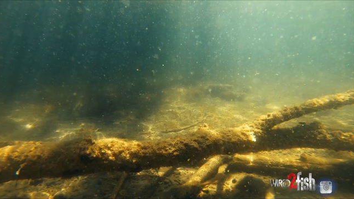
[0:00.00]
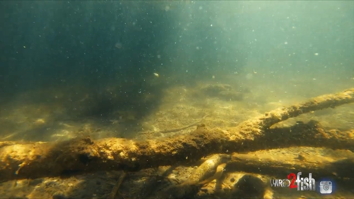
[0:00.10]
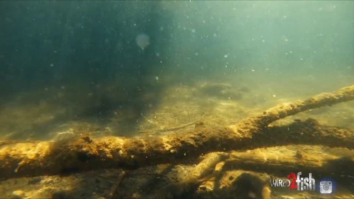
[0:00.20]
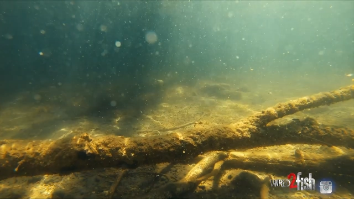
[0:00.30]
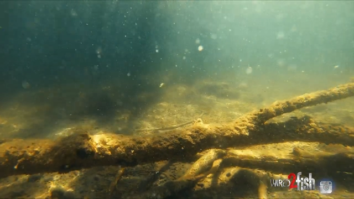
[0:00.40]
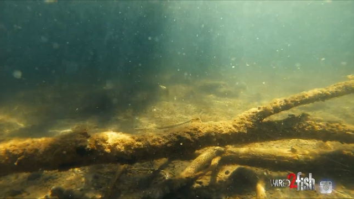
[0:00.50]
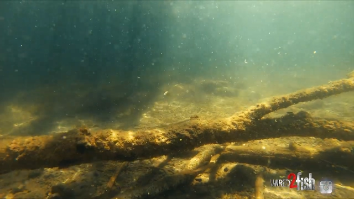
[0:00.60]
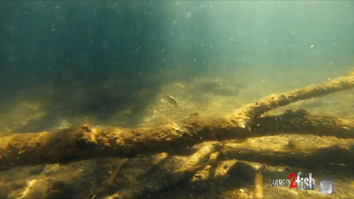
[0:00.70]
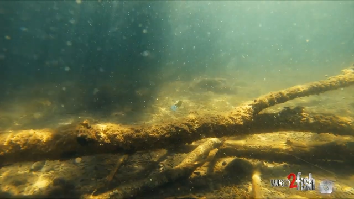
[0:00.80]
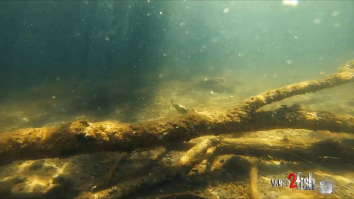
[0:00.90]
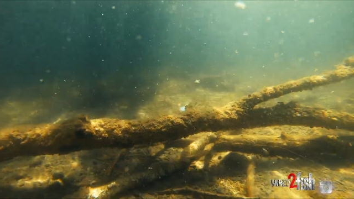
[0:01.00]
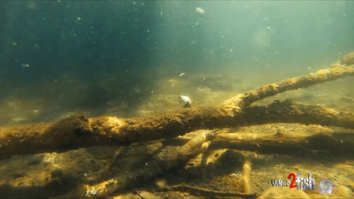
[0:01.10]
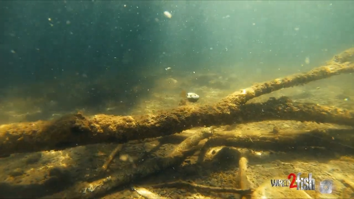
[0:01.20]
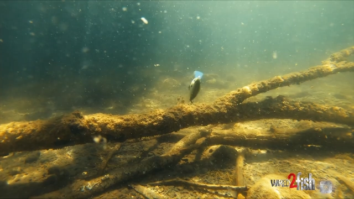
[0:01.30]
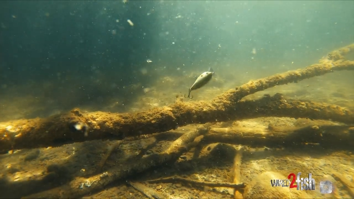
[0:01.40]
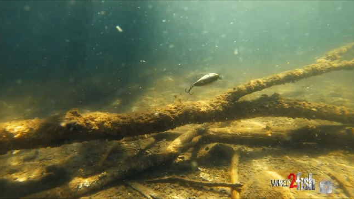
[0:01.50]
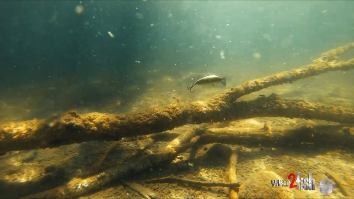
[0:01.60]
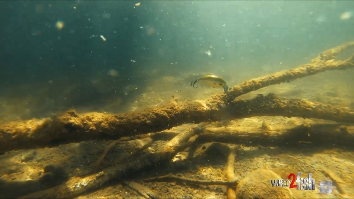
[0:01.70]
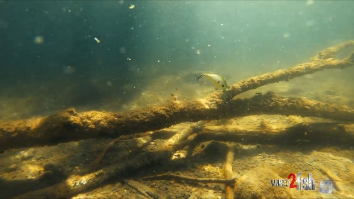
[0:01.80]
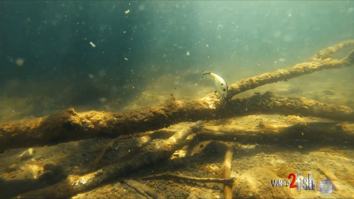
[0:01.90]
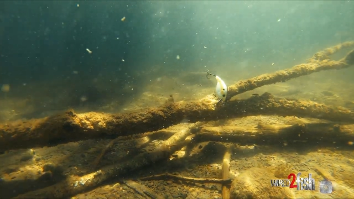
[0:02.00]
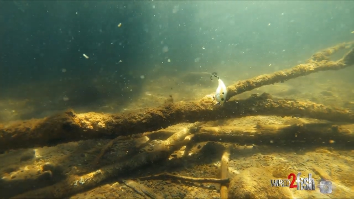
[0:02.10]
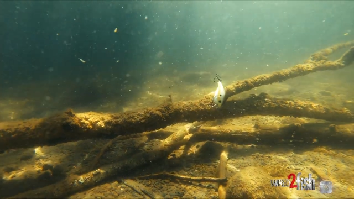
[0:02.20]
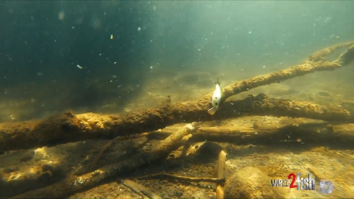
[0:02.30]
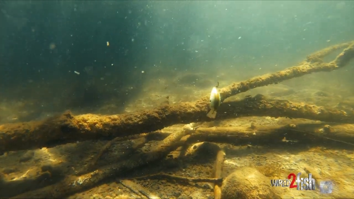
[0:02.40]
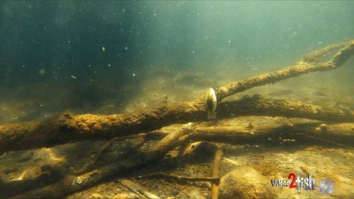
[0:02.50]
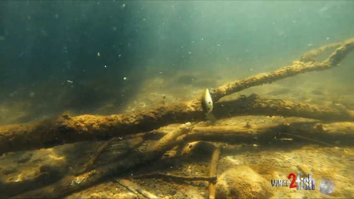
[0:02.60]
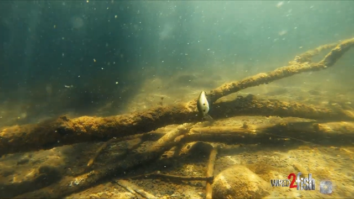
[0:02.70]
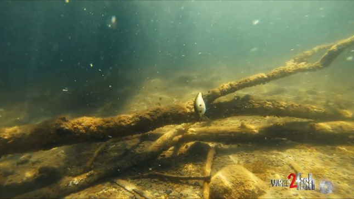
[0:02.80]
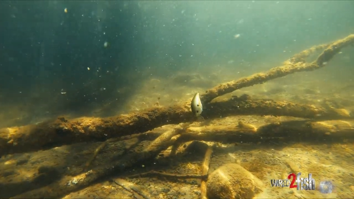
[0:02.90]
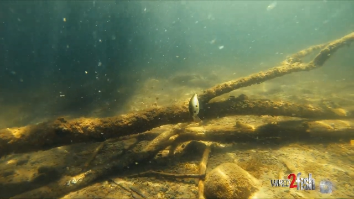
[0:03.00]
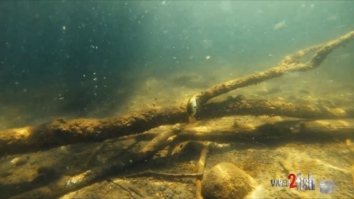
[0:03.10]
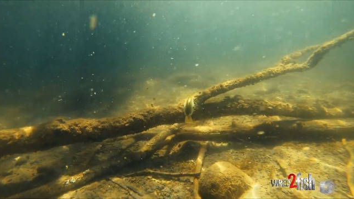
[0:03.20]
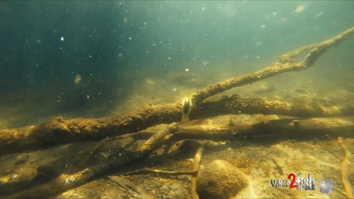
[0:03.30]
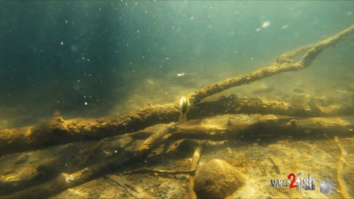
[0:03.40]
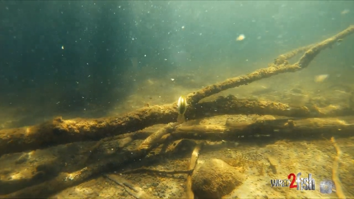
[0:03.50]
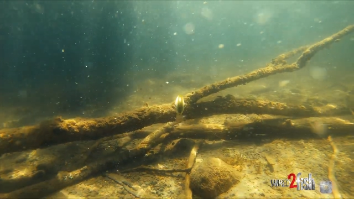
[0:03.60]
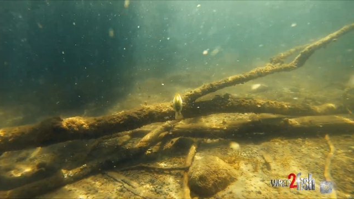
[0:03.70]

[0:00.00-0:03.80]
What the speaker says: No face is visible, so there are no lips to read.